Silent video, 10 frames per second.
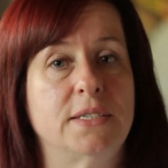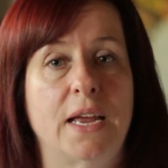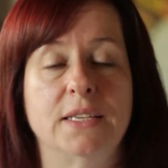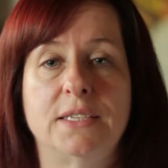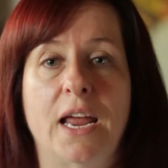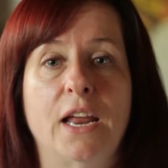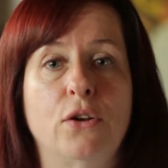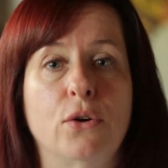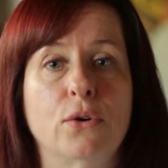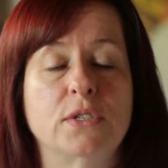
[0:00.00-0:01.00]
state
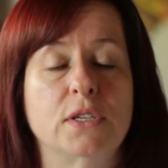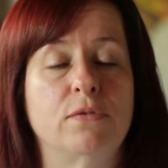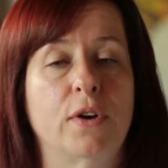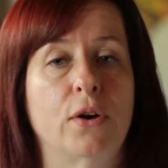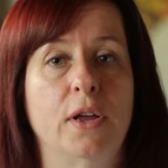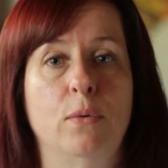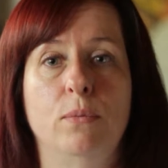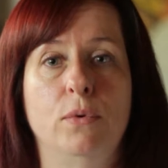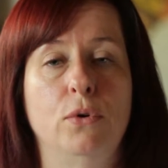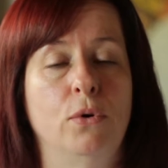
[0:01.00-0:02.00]
standards. It's very
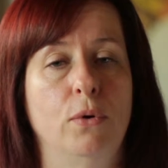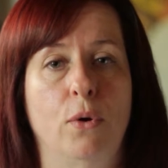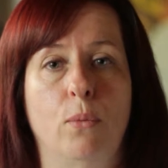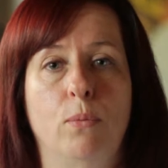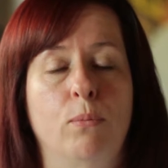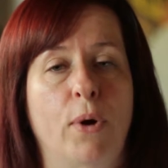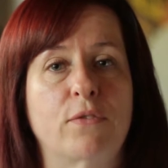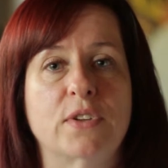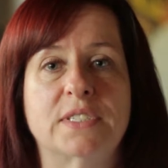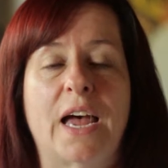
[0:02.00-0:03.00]
good,
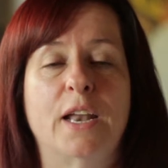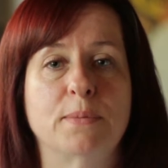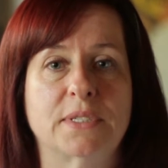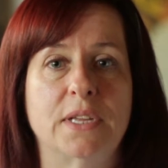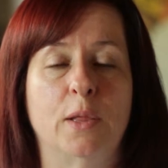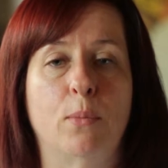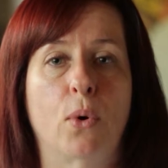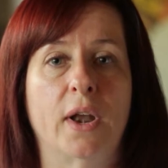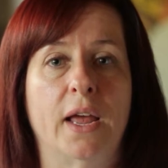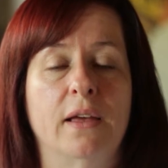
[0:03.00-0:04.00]
breakfast items in the
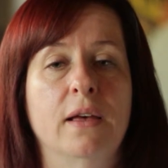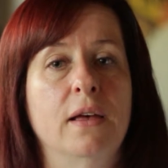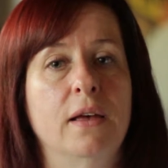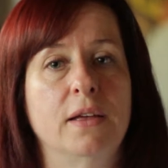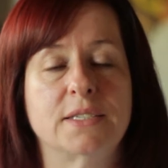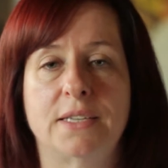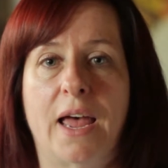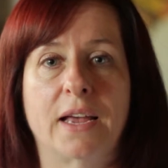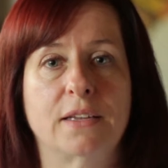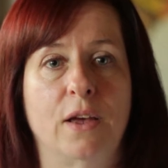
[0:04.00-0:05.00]
morning,
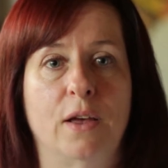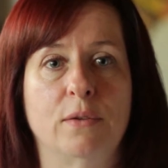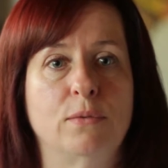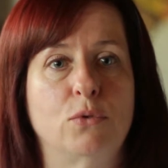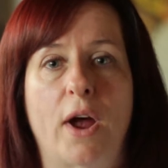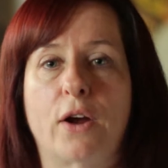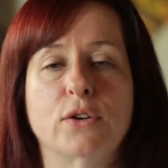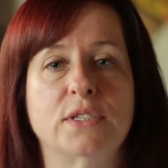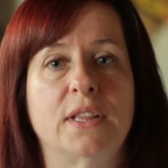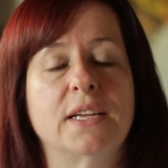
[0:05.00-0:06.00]
snack,
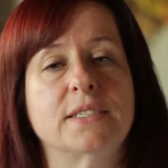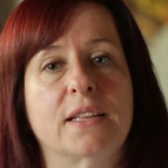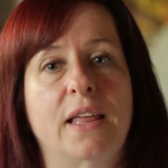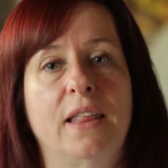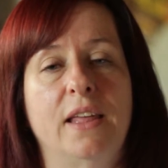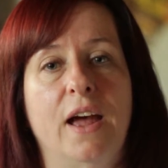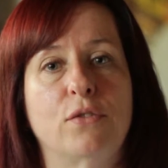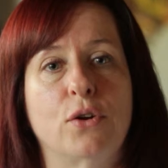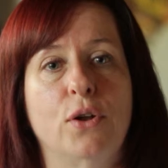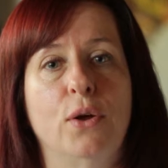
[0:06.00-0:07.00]
crackers and things like that in the
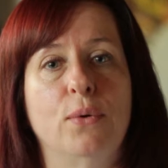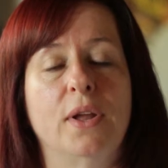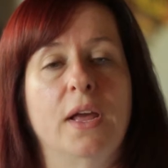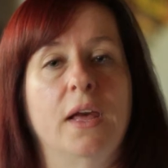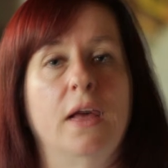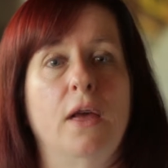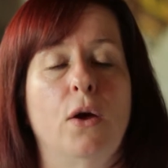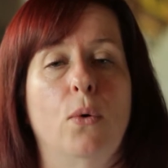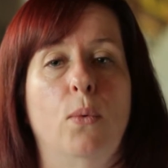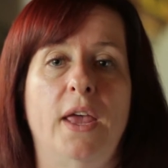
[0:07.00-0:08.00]
afternoon.
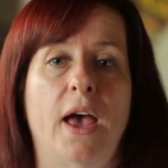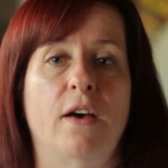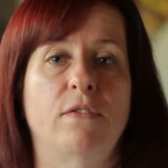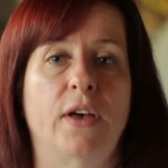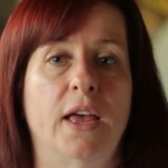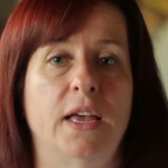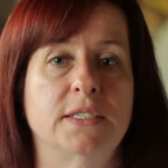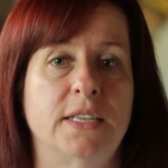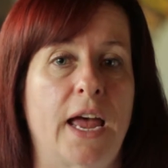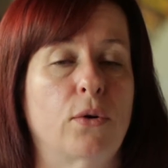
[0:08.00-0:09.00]
We have a
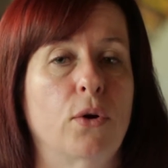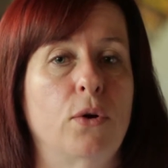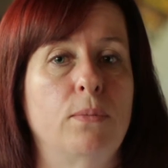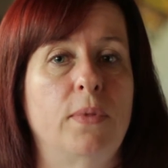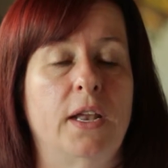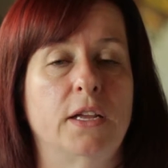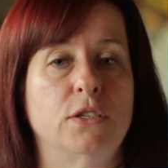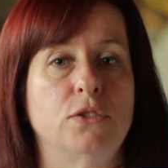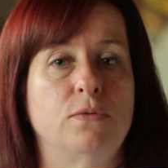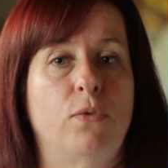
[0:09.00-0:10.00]
snack room that
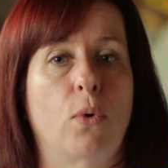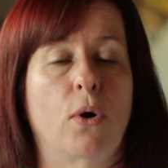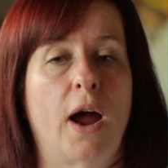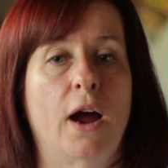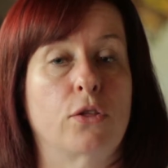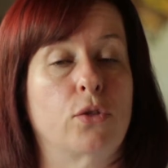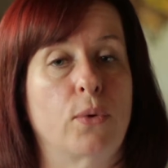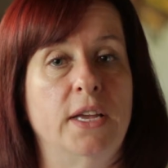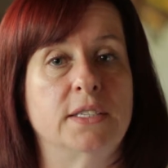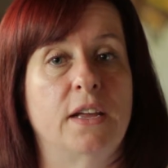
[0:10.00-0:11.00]
is for our
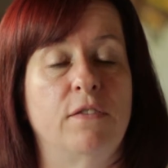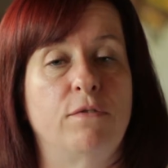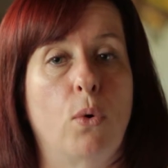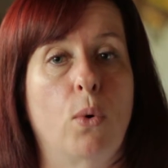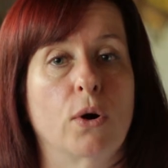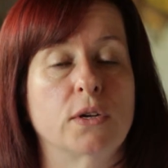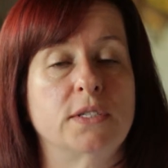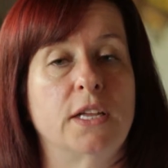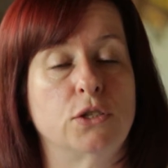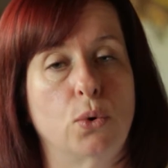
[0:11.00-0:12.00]
3s and 4s
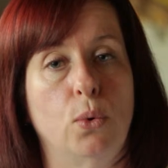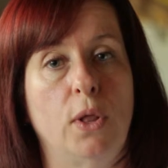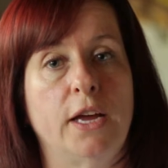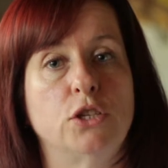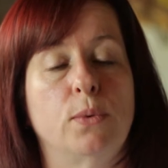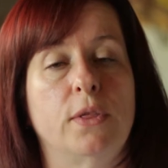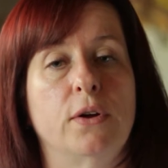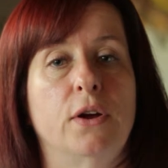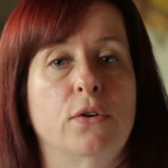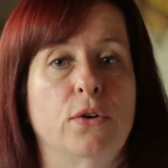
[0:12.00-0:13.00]
and school age when they're
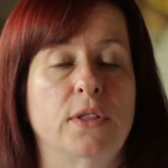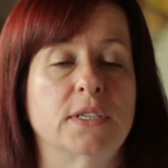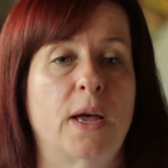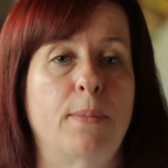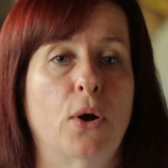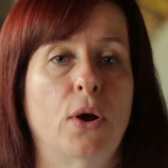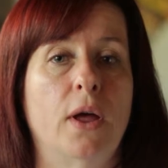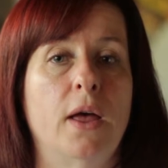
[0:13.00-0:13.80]
here during the summer,